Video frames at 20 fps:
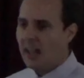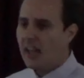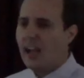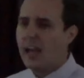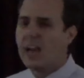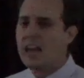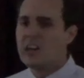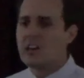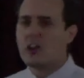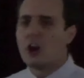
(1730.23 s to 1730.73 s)

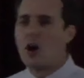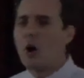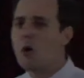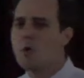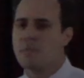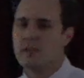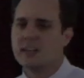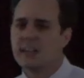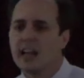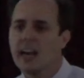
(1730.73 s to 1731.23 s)
and uh,
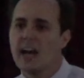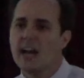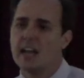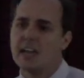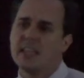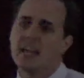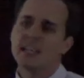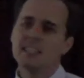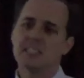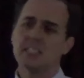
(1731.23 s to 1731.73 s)
Obadiah.
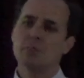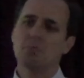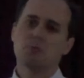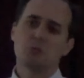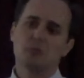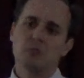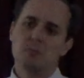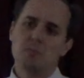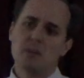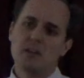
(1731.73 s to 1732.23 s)
That seems
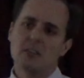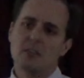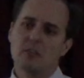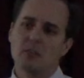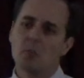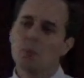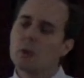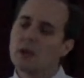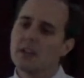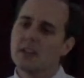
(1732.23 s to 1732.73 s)
to have been
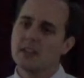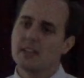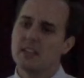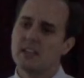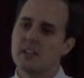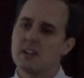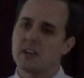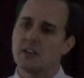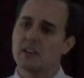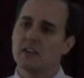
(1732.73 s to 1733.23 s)
written
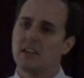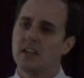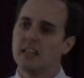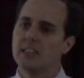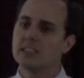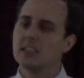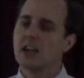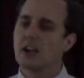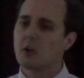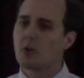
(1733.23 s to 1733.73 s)
here.
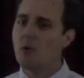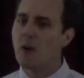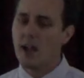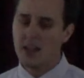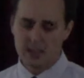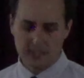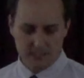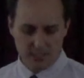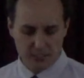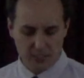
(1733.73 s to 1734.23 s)
It's not
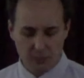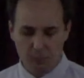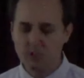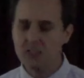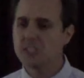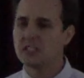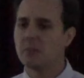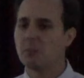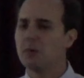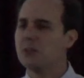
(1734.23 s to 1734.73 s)
quite as
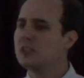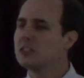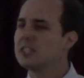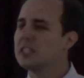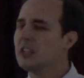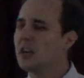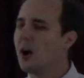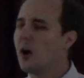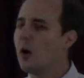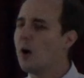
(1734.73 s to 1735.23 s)
explicit, but you
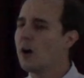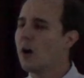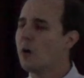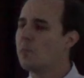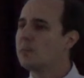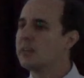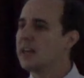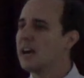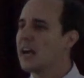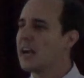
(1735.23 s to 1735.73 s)
see, o-
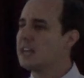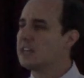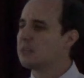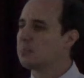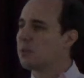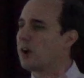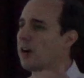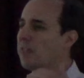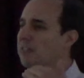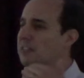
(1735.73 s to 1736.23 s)
Obadiah is
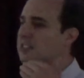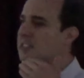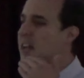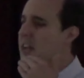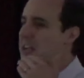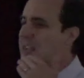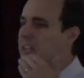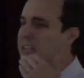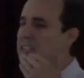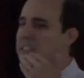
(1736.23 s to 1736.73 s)

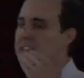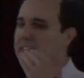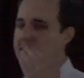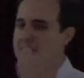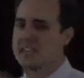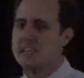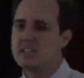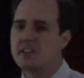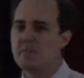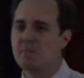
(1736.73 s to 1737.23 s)
prophesying against the
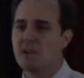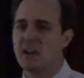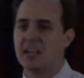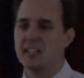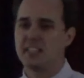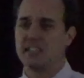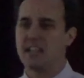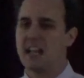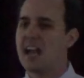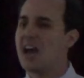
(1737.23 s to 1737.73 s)

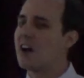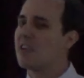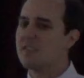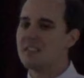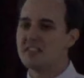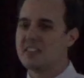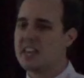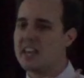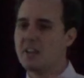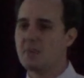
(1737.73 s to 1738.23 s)
Edomites and how
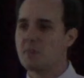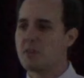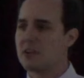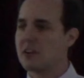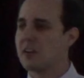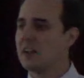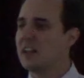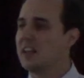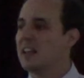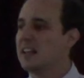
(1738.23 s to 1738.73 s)
that they
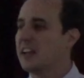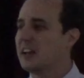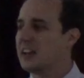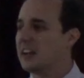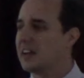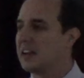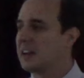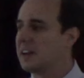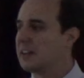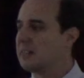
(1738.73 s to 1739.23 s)
were
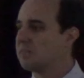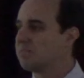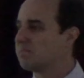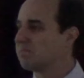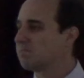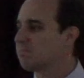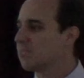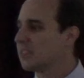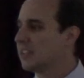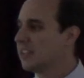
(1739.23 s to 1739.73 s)
uh,
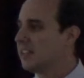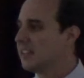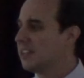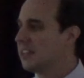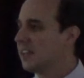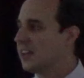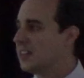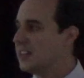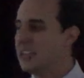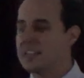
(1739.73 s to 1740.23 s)

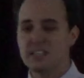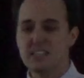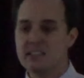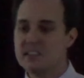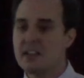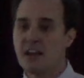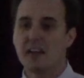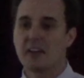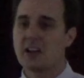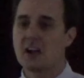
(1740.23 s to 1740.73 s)
uh, they did
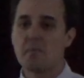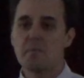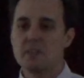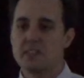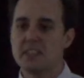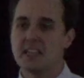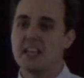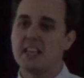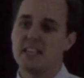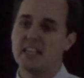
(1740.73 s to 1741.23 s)
not come to
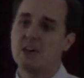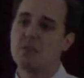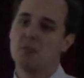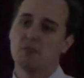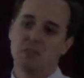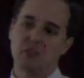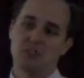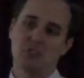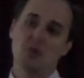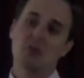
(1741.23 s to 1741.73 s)
the aid. They were
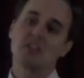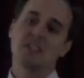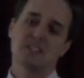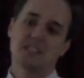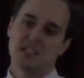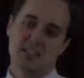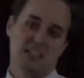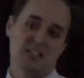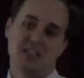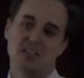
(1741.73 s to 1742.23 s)

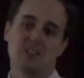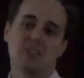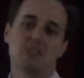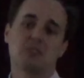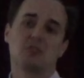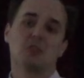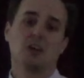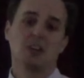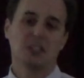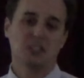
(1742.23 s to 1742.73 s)
rejoicing in the
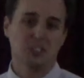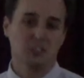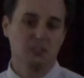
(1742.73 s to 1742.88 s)
destruction